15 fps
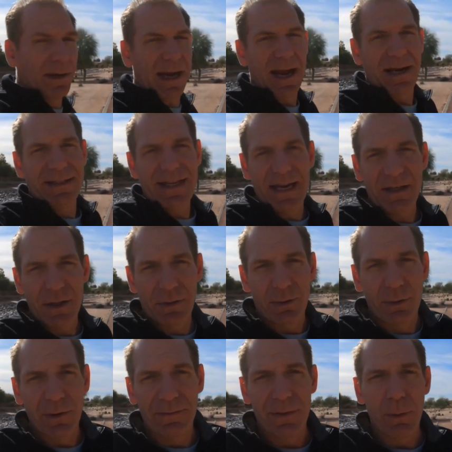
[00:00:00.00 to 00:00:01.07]
kind of takes you
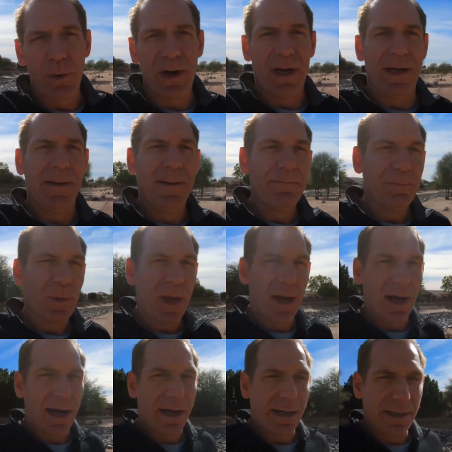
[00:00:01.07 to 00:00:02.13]
through if you want to,
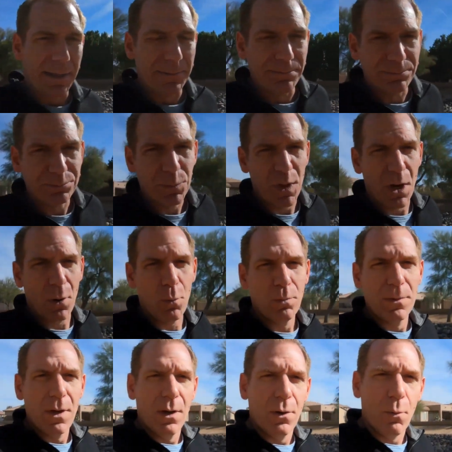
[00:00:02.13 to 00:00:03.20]
you know,
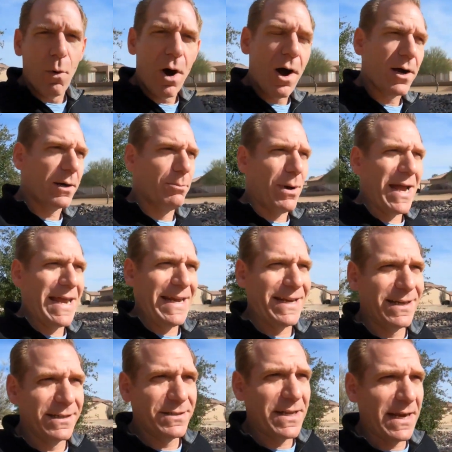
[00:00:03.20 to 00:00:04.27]
walk,
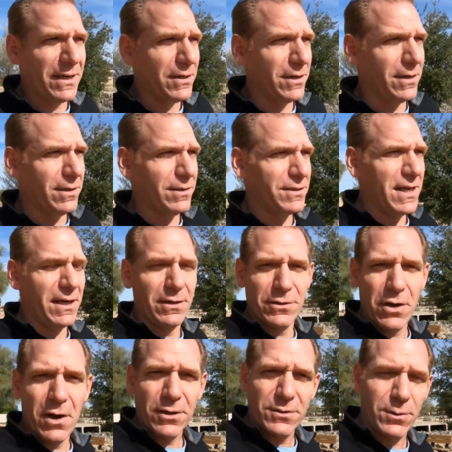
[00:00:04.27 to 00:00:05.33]
bike, take your
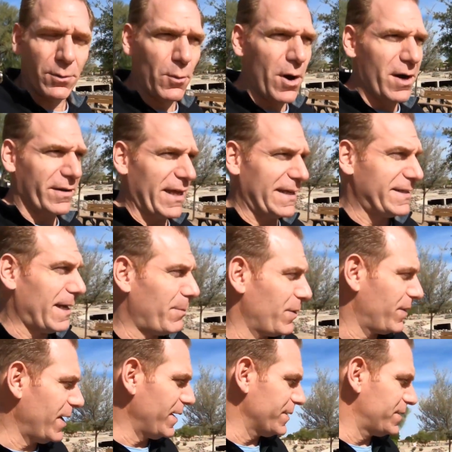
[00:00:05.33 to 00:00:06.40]
dogs for a walk, that type of
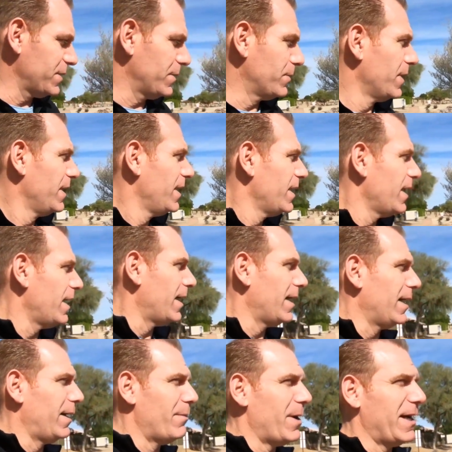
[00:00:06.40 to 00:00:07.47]
thing. So,
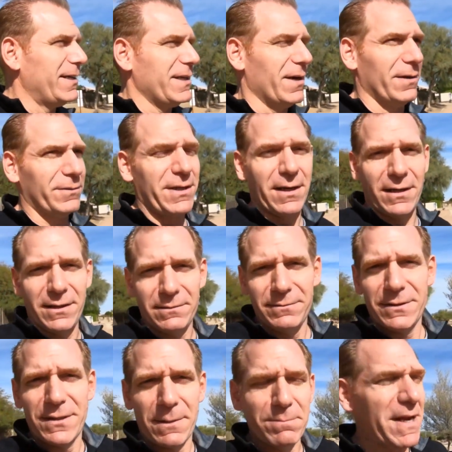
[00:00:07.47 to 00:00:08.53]
you know,
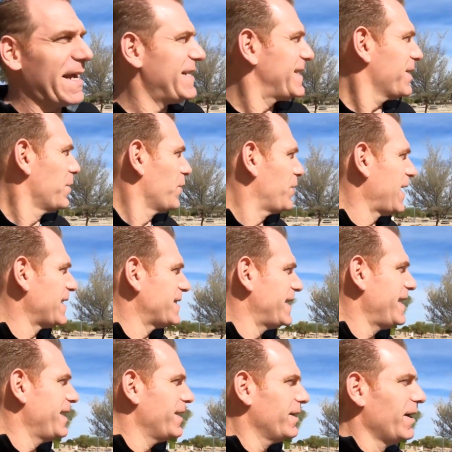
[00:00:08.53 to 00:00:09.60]
some nice little things
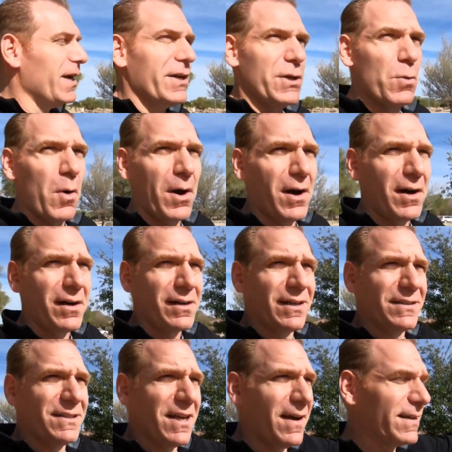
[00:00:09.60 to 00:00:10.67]
here. You are
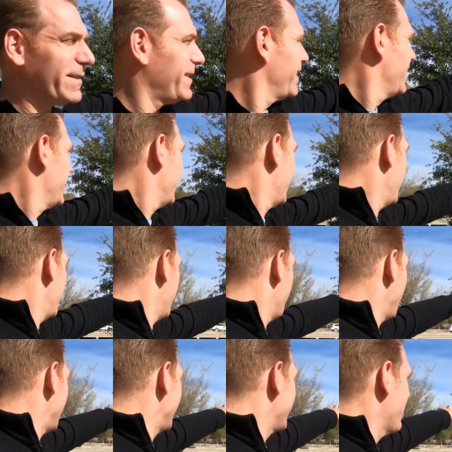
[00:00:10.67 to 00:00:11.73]
tucked
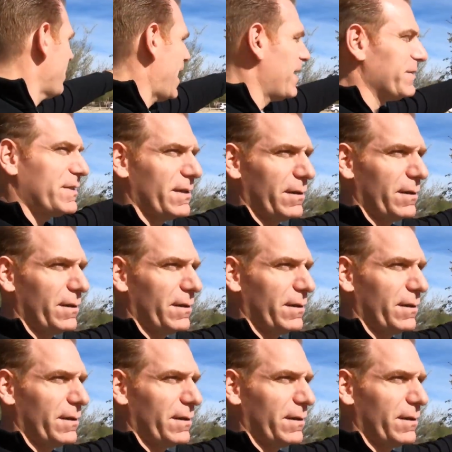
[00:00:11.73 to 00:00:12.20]
in the mountains a